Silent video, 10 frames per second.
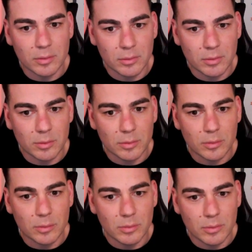
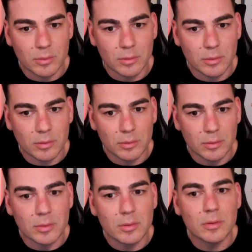
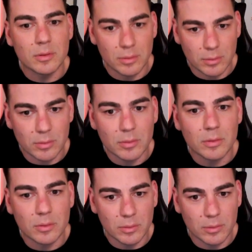
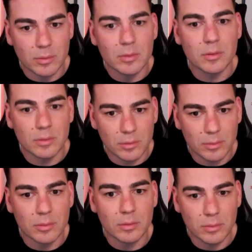
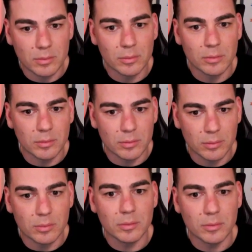
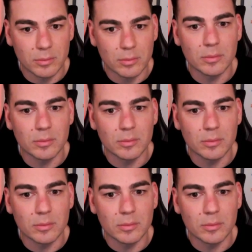This person isn't speaking.